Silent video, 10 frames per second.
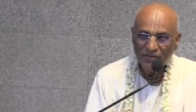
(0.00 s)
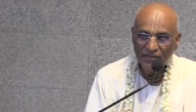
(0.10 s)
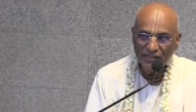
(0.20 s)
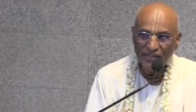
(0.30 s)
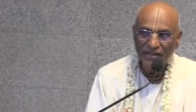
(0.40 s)

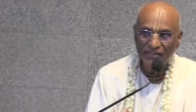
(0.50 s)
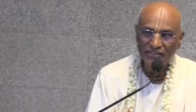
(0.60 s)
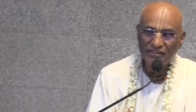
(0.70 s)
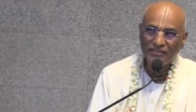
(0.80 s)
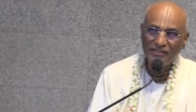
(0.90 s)
It cannot.
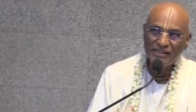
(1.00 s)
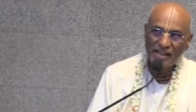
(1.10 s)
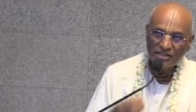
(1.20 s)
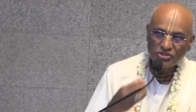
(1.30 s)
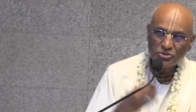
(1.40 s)
He
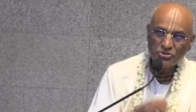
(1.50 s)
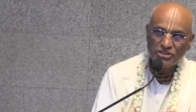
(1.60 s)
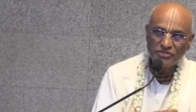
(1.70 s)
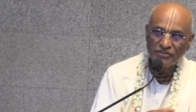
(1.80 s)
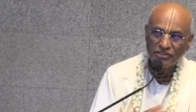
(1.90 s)
has to
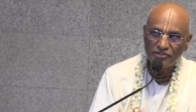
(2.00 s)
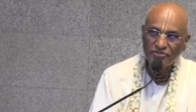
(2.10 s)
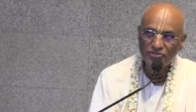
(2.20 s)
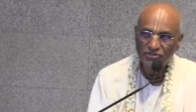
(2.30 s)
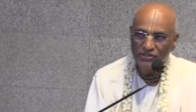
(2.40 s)
sit with
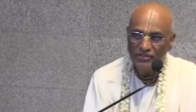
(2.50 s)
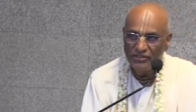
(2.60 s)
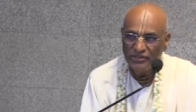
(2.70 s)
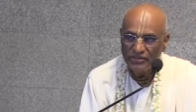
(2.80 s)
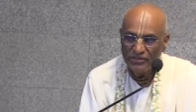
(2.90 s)
us
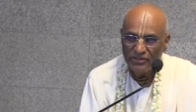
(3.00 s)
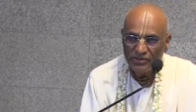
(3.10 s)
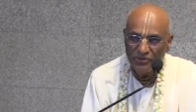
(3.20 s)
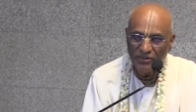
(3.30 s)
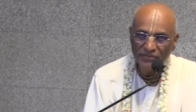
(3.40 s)

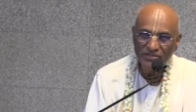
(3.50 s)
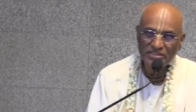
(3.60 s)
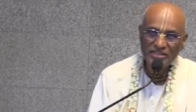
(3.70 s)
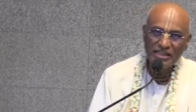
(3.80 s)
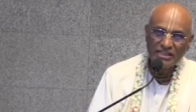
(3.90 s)
to give
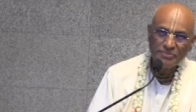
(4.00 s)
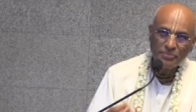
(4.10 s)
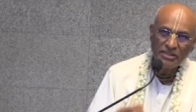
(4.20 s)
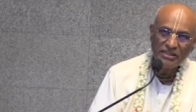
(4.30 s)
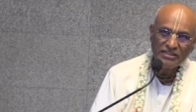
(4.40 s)
us the
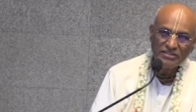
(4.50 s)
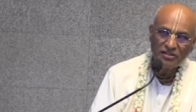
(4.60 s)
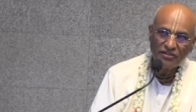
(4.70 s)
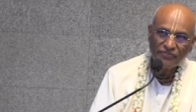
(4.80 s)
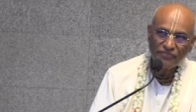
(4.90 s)
experience
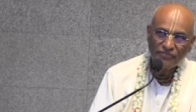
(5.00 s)
of